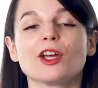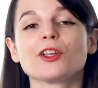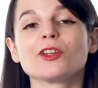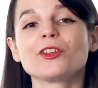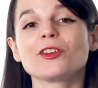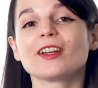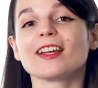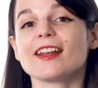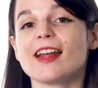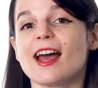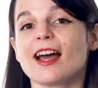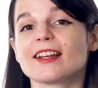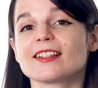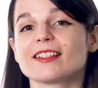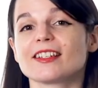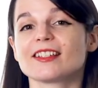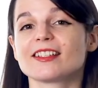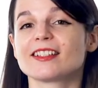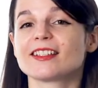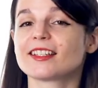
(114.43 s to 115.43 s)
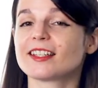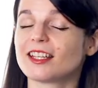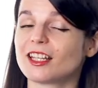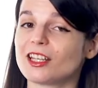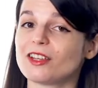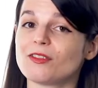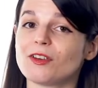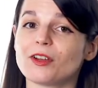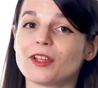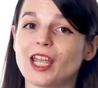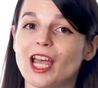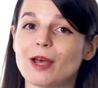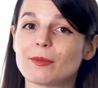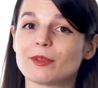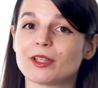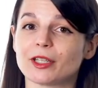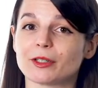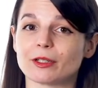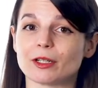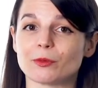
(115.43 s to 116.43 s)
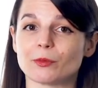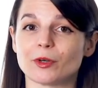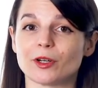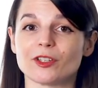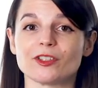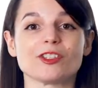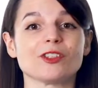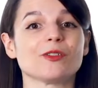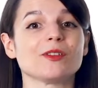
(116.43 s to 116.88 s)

you'll get access to key vocabulary words